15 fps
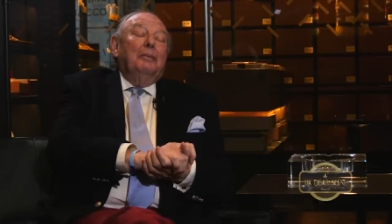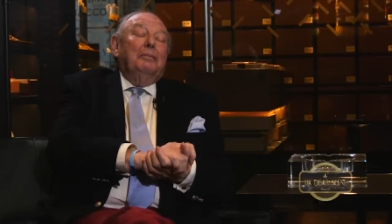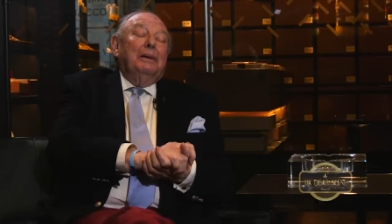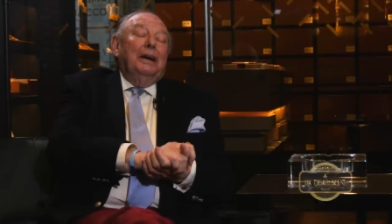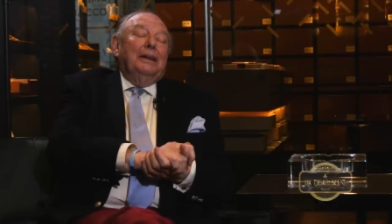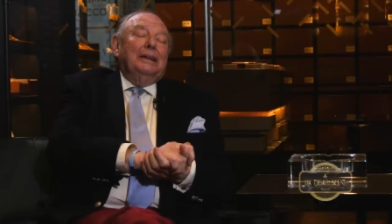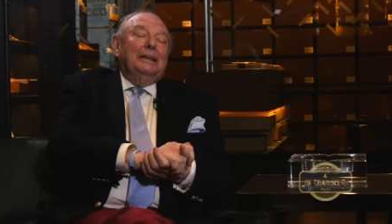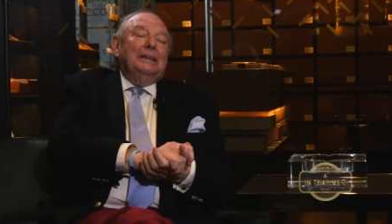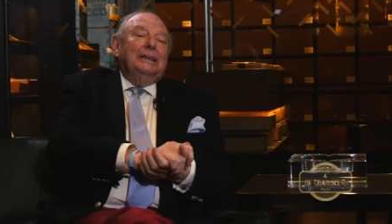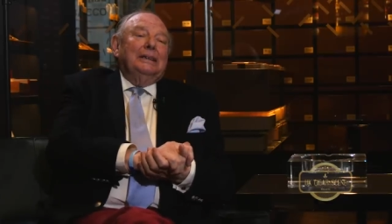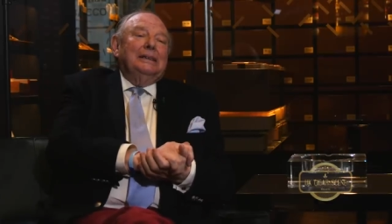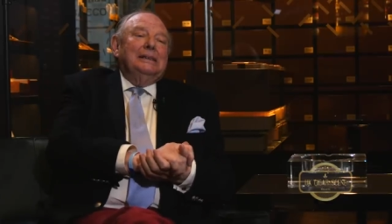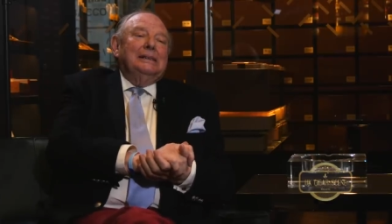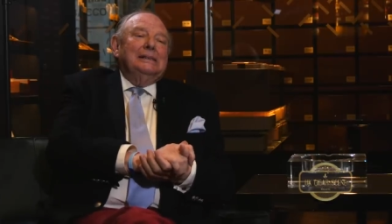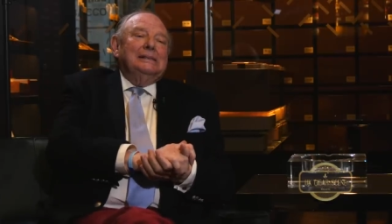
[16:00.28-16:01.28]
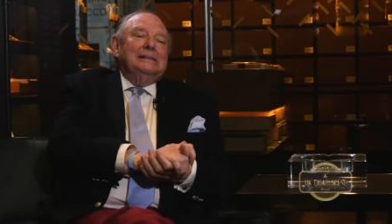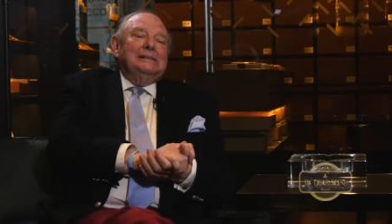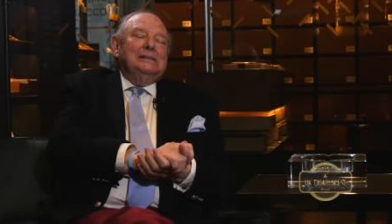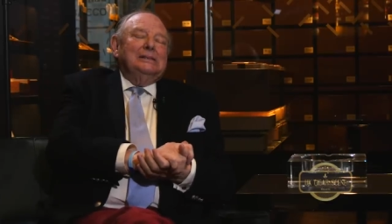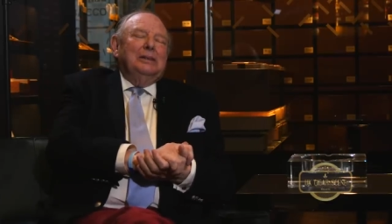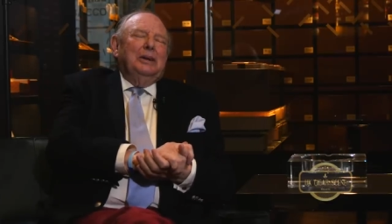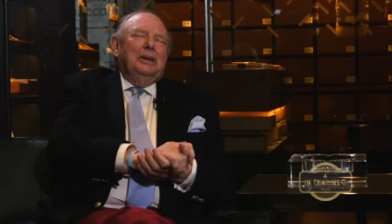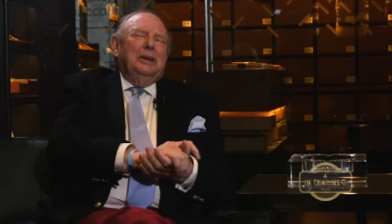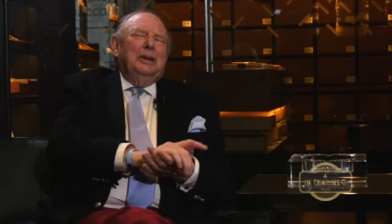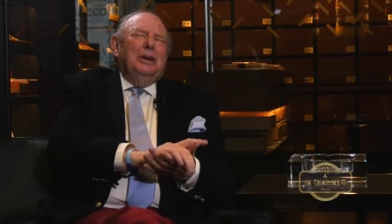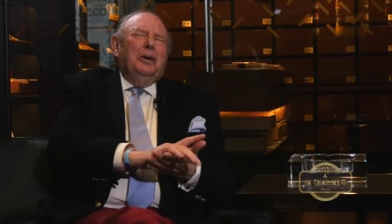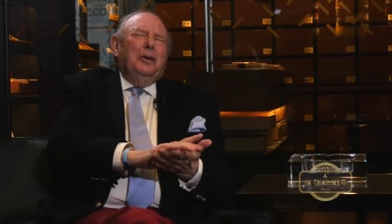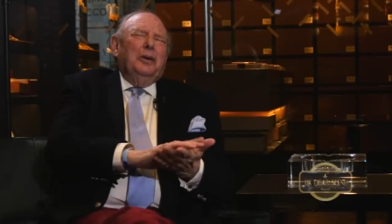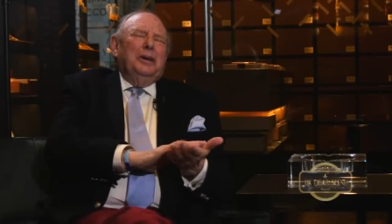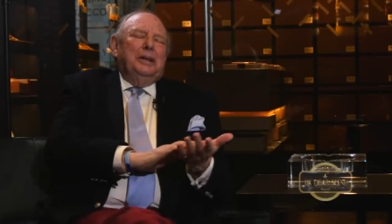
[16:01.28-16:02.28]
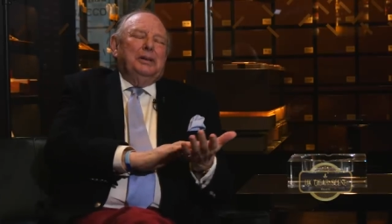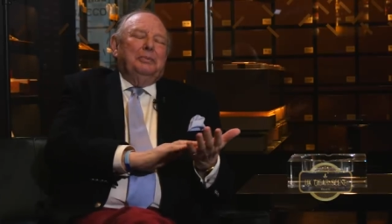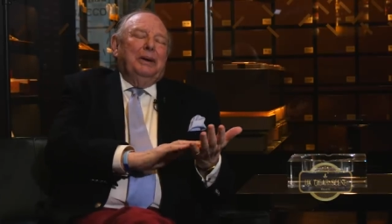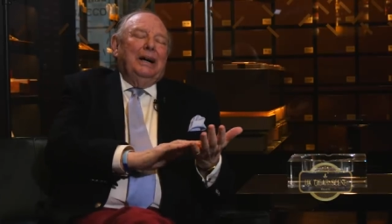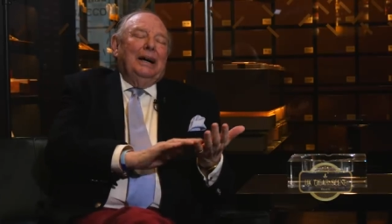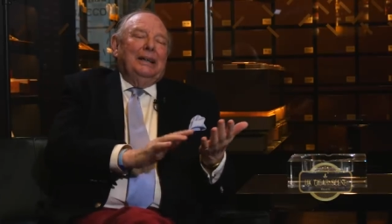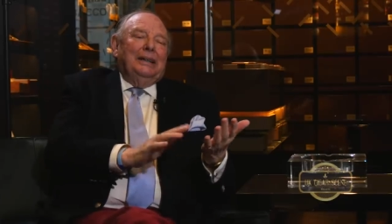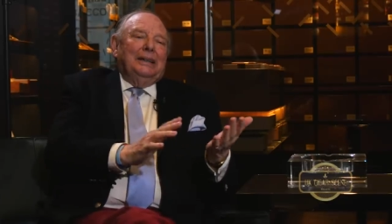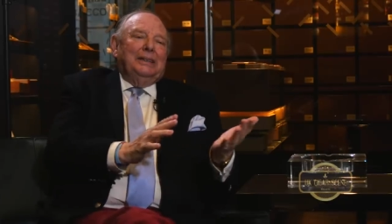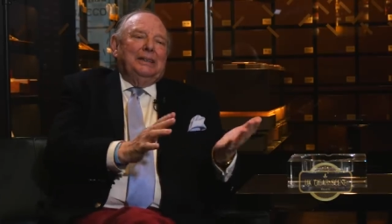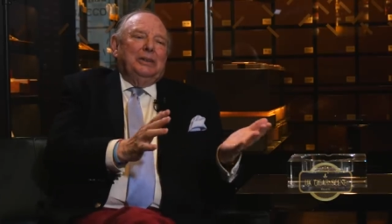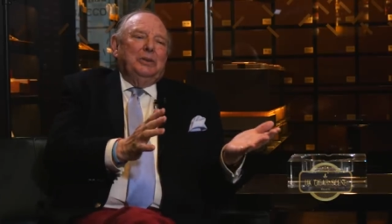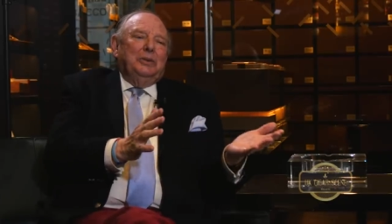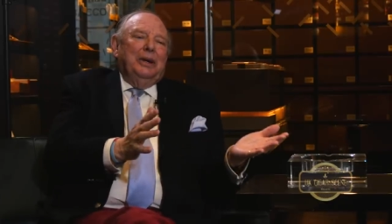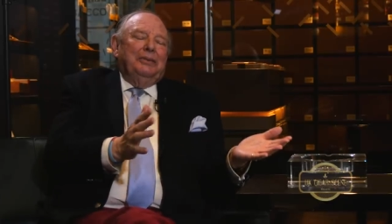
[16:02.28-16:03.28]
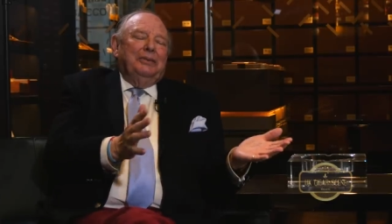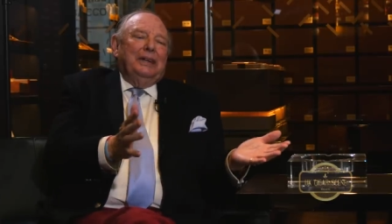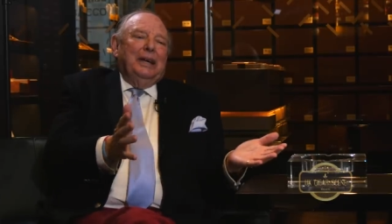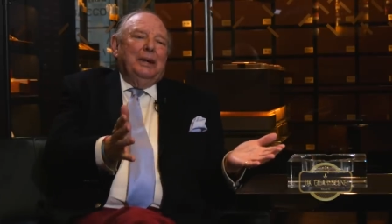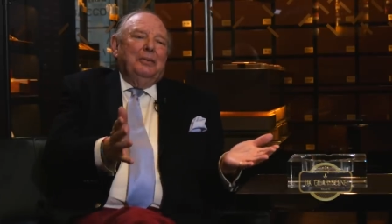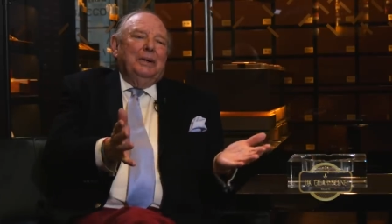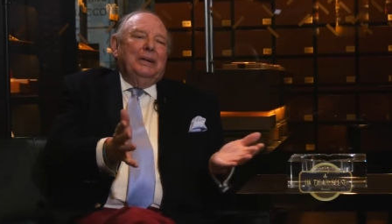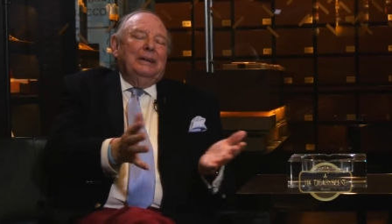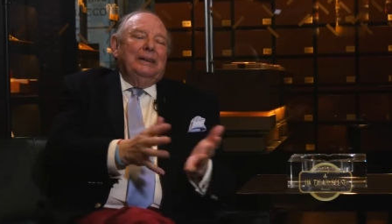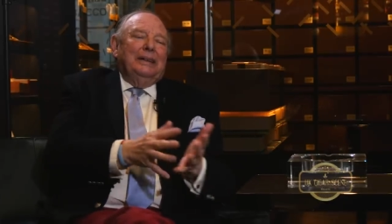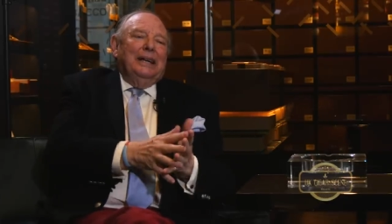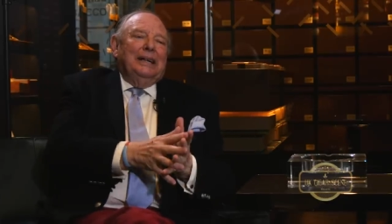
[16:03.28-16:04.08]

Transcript: brother or his partners, whoever they were at